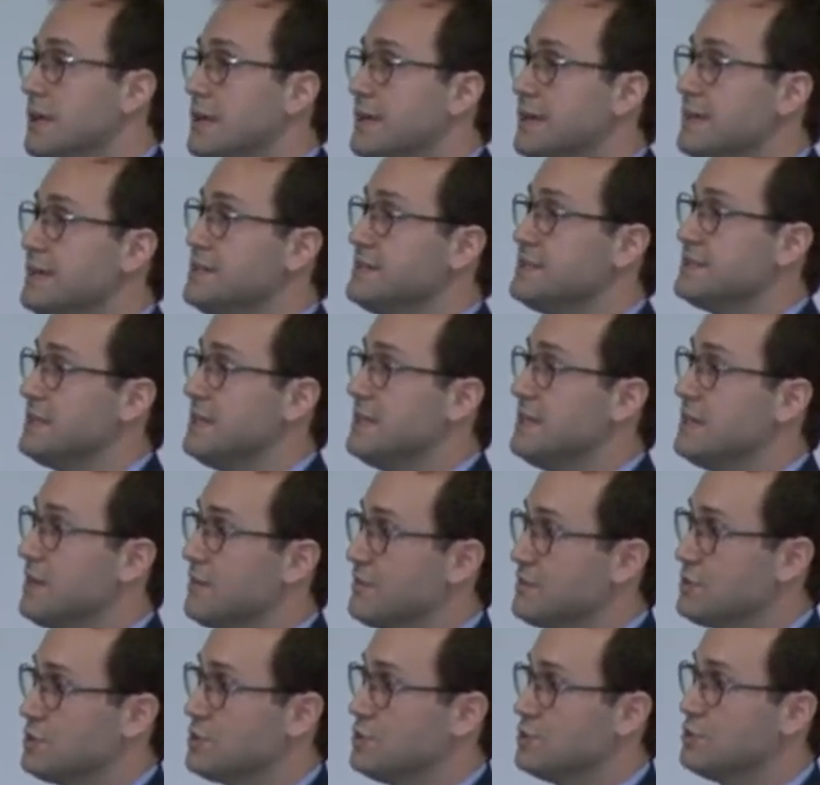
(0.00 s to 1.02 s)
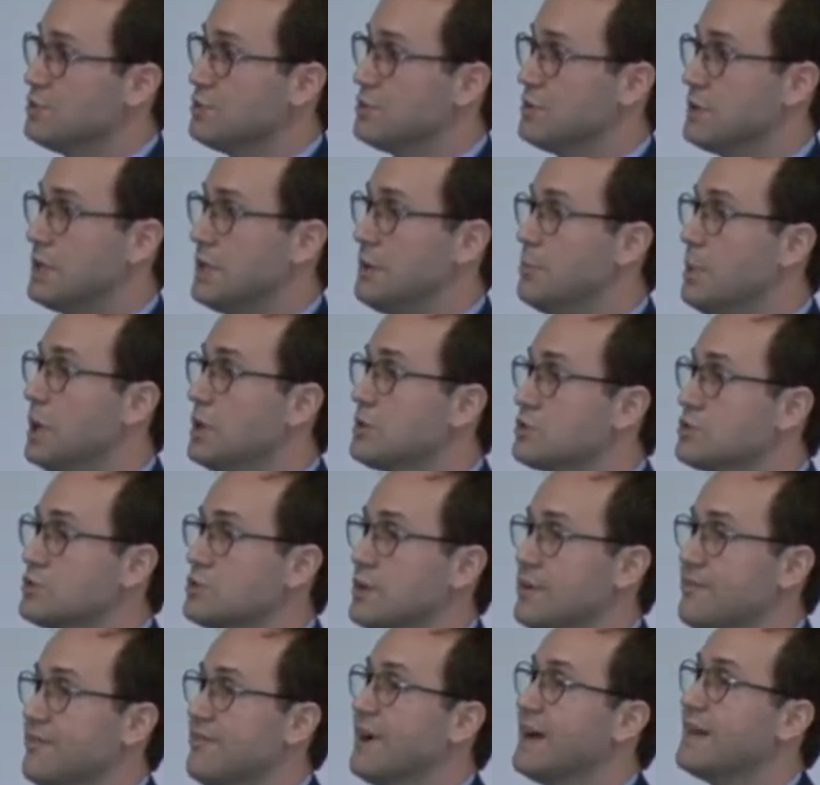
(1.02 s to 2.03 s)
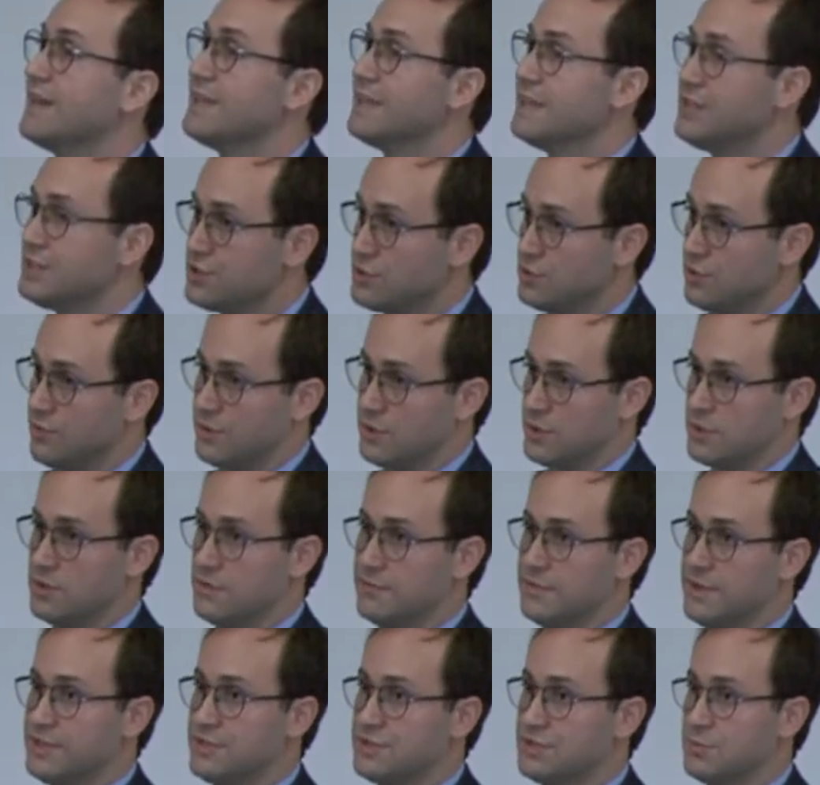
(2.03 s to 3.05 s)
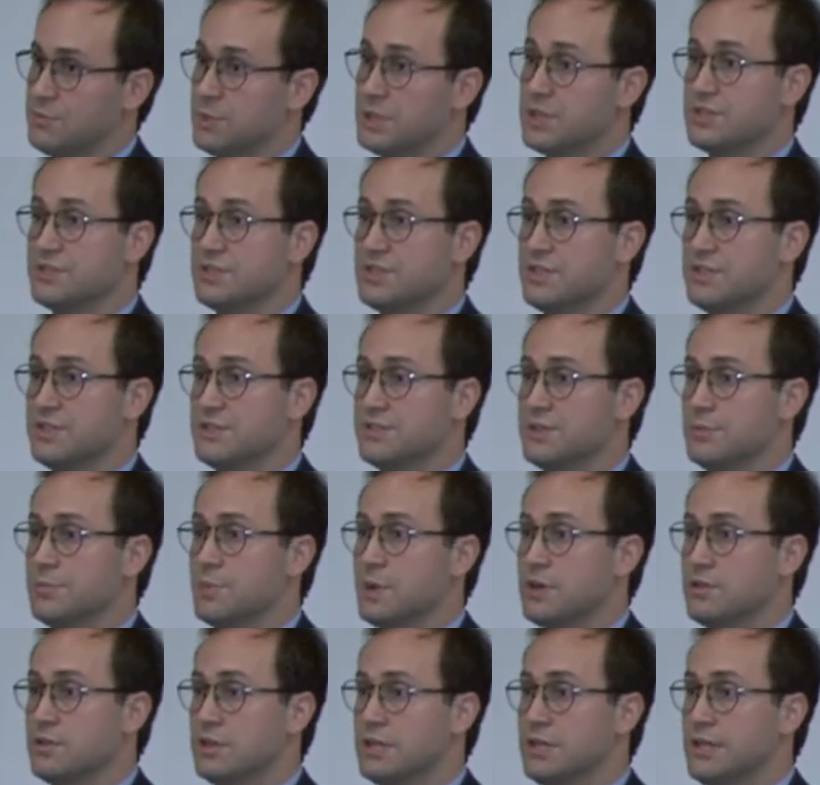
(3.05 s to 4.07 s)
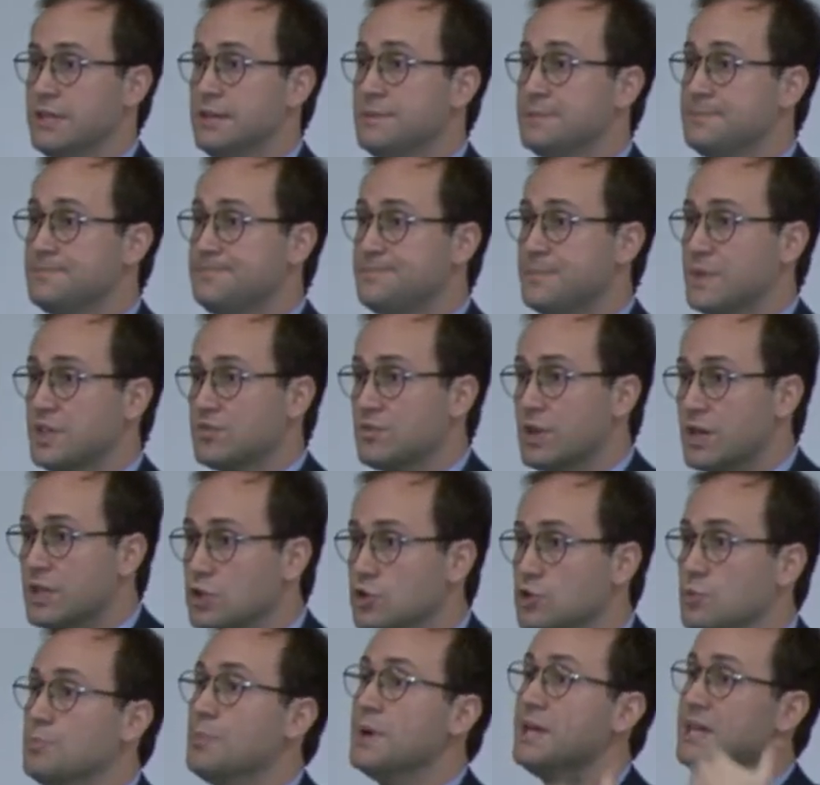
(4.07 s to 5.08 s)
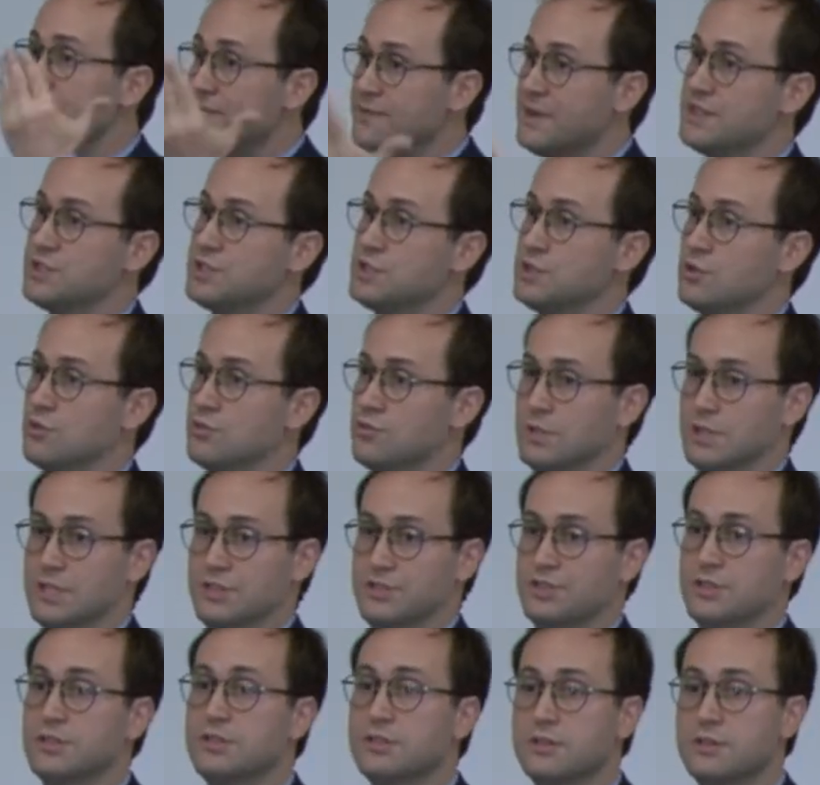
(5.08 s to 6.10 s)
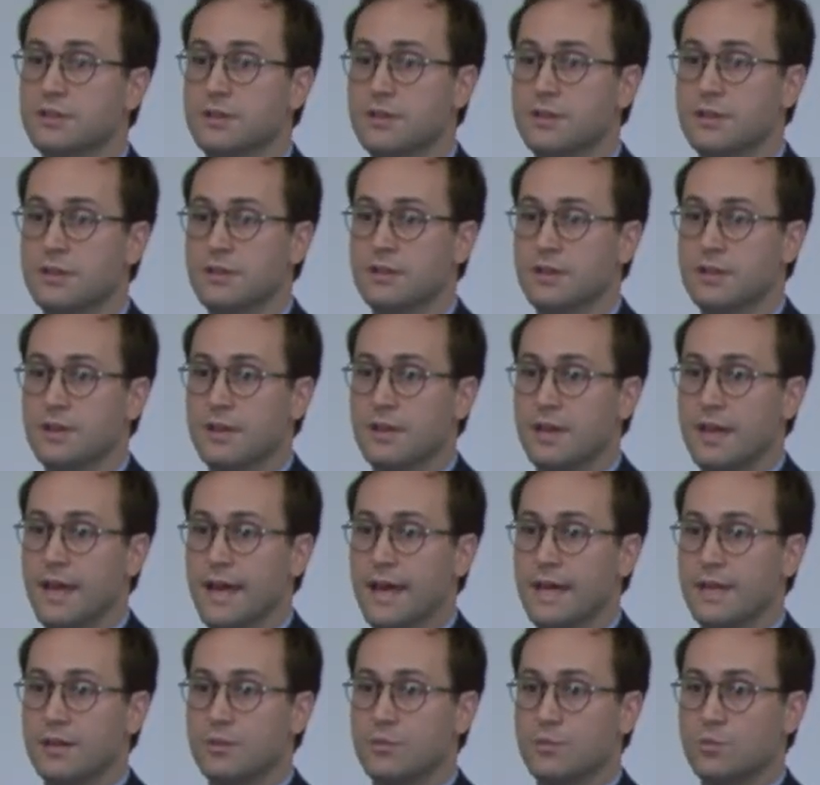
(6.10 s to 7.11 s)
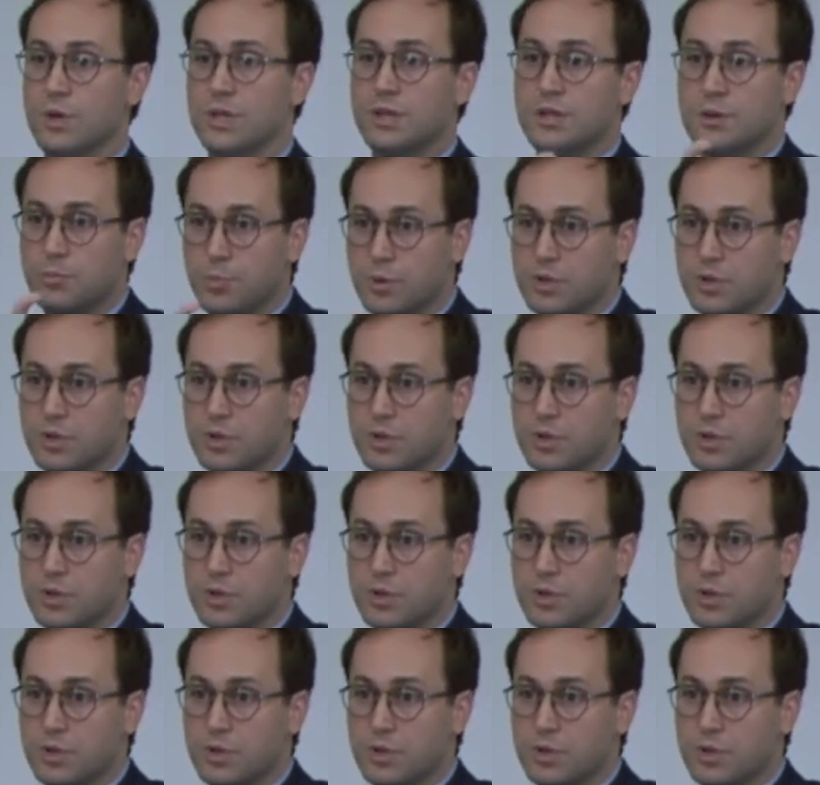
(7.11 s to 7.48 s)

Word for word: is enough to amount to a violation of the convention because it is about the right to manifest your religion and when the